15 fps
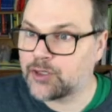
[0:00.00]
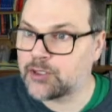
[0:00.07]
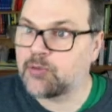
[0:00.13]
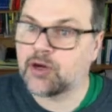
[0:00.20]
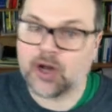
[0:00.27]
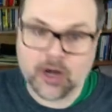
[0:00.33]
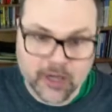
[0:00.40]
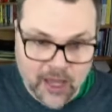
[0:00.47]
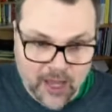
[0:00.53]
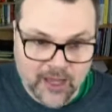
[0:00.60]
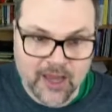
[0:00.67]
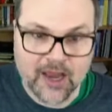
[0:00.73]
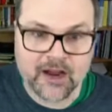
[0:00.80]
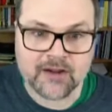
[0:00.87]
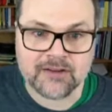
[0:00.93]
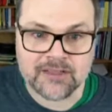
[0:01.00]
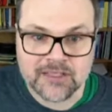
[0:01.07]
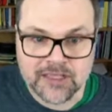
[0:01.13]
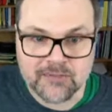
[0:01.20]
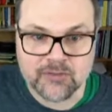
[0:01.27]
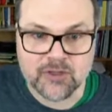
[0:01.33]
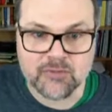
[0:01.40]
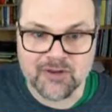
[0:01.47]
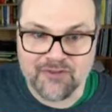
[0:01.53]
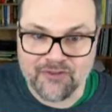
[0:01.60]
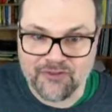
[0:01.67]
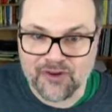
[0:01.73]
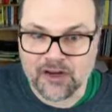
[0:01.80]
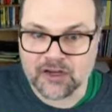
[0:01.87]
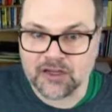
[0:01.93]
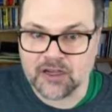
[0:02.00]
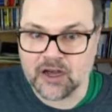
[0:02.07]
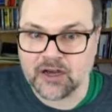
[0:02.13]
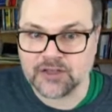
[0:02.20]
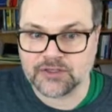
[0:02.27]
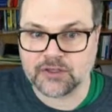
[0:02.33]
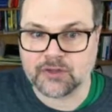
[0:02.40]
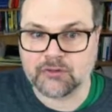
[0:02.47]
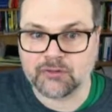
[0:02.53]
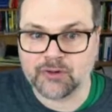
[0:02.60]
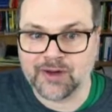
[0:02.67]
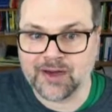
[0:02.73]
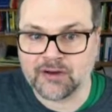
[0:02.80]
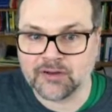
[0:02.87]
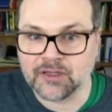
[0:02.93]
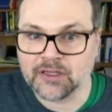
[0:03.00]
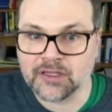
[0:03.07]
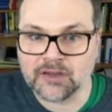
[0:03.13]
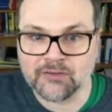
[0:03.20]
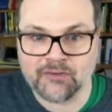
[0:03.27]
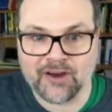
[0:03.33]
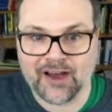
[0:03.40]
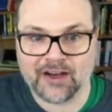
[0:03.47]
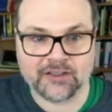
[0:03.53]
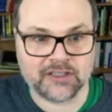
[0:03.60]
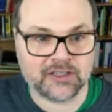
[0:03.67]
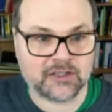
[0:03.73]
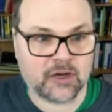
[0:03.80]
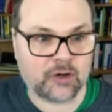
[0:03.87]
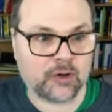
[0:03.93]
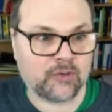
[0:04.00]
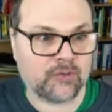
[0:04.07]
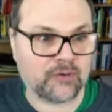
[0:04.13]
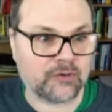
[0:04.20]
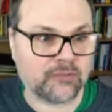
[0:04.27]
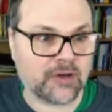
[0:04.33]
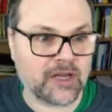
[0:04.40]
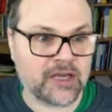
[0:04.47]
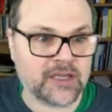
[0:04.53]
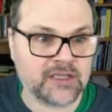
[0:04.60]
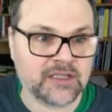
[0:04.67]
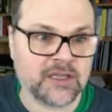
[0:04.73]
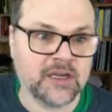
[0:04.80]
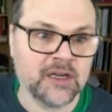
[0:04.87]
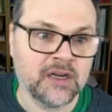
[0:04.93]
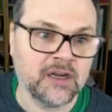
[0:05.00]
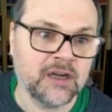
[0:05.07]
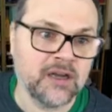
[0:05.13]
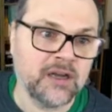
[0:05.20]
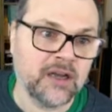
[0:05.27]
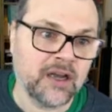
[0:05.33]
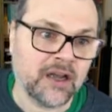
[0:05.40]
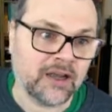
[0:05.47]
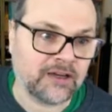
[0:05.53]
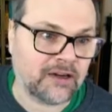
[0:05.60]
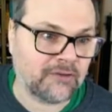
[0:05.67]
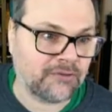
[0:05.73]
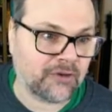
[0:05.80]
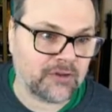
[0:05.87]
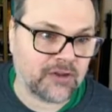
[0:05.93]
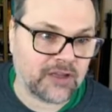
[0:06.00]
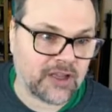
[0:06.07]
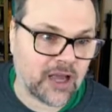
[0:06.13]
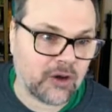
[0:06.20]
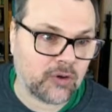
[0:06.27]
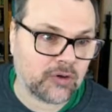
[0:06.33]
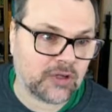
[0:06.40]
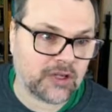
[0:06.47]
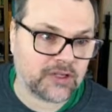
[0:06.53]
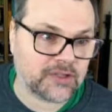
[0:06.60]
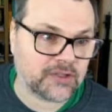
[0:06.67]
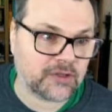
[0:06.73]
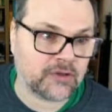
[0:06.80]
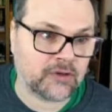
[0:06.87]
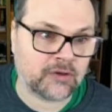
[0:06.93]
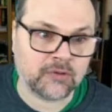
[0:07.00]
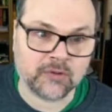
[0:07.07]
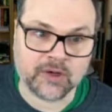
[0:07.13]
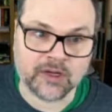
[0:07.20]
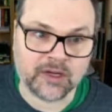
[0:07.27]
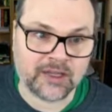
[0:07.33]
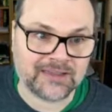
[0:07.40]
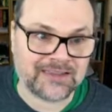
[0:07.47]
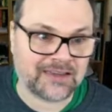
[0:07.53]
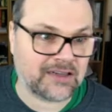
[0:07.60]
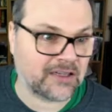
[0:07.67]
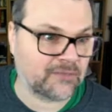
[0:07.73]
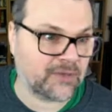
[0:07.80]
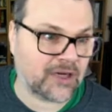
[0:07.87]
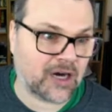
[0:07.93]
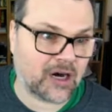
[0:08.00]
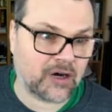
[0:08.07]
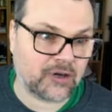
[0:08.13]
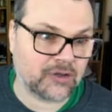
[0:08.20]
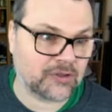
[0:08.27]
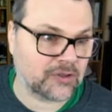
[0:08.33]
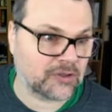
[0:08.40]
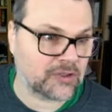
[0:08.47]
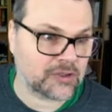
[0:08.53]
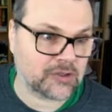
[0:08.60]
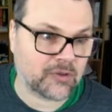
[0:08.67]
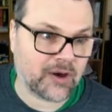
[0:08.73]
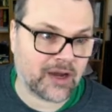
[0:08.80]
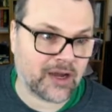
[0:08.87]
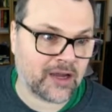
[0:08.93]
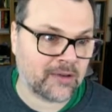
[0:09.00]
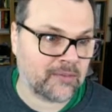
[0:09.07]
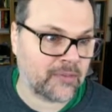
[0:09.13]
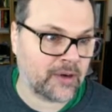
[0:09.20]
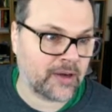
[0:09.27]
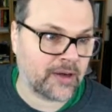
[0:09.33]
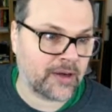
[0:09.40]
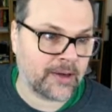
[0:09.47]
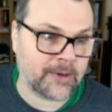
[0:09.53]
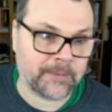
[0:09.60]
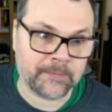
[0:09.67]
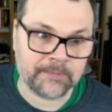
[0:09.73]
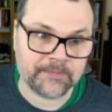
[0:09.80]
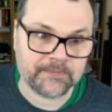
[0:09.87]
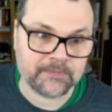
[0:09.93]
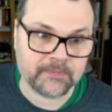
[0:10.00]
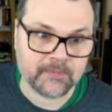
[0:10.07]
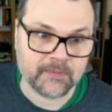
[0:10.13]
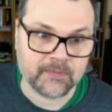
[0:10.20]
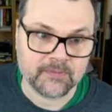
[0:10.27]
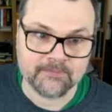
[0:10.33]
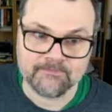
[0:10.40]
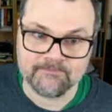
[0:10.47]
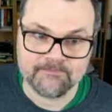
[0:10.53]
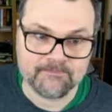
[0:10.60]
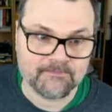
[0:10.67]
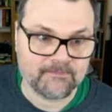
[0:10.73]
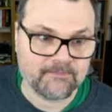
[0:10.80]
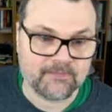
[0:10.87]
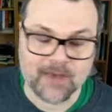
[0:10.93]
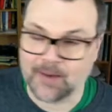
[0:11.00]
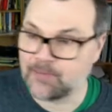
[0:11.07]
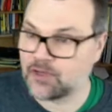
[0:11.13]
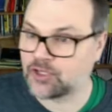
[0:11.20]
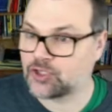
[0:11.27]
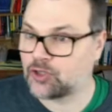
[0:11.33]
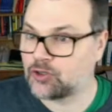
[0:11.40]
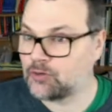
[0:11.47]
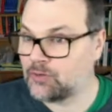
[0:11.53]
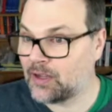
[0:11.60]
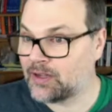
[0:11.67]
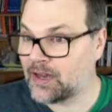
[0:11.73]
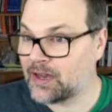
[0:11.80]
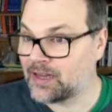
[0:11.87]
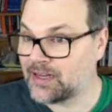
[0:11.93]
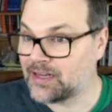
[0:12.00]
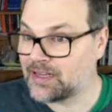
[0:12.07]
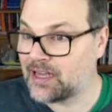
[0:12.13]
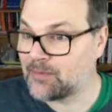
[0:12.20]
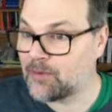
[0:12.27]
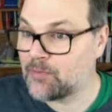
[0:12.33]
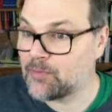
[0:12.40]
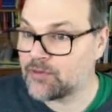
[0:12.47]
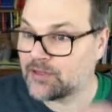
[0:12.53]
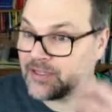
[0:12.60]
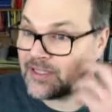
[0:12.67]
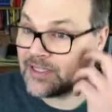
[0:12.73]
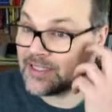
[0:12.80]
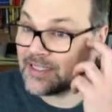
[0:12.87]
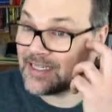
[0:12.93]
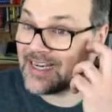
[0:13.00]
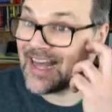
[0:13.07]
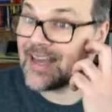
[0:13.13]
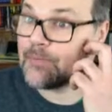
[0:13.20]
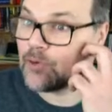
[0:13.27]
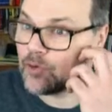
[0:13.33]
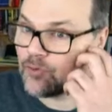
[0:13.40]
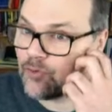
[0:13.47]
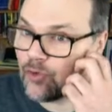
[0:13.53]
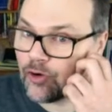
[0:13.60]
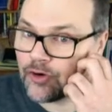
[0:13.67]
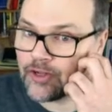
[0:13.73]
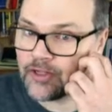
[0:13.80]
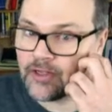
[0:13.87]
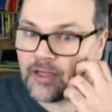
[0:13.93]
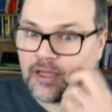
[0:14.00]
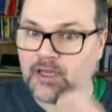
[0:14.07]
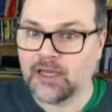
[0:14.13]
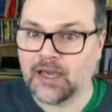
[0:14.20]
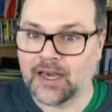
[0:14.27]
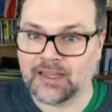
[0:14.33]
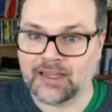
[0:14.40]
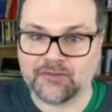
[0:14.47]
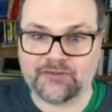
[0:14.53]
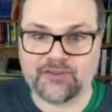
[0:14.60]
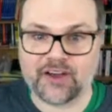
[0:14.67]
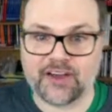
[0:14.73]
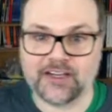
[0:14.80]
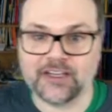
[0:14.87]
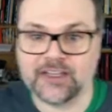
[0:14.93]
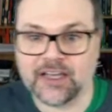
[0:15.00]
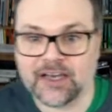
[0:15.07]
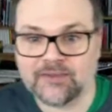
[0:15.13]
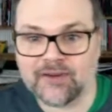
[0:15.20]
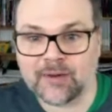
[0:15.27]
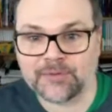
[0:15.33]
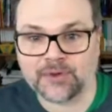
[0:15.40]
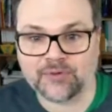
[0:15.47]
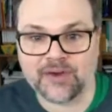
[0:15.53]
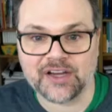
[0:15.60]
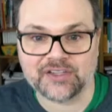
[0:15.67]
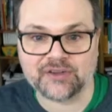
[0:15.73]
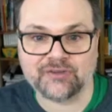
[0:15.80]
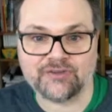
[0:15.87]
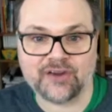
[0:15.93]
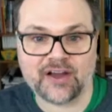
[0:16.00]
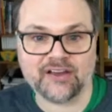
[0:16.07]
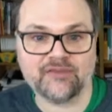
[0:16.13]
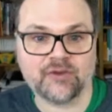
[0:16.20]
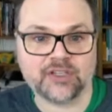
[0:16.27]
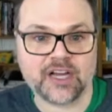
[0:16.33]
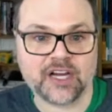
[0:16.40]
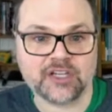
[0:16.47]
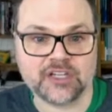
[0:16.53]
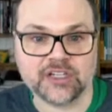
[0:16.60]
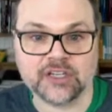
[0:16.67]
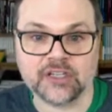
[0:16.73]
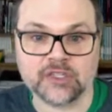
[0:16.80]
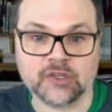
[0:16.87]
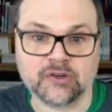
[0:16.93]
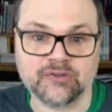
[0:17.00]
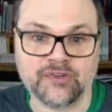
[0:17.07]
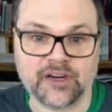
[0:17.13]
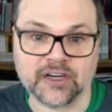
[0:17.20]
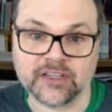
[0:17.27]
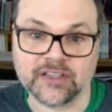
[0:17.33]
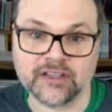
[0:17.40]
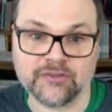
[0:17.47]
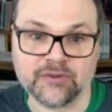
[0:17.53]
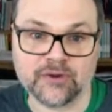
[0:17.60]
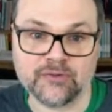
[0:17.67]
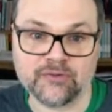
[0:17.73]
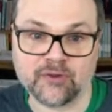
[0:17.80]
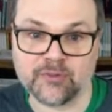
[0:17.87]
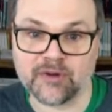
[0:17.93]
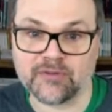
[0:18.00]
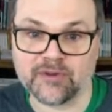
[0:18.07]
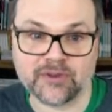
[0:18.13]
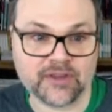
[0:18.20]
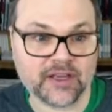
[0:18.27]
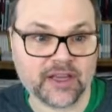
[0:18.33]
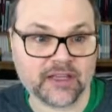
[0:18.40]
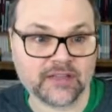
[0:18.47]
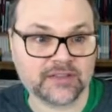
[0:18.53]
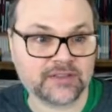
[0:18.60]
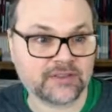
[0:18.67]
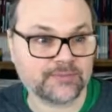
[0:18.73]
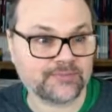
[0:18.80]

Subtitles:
but again, seem to be fairly constant throughout. And then violet is all over the place. And then for the yellow cluster, well, that's a little bit harder to describe. I'm not sure that I can come up with an easy label for it. And then finally, you have observation 5, which actually does look fairly different from everything else.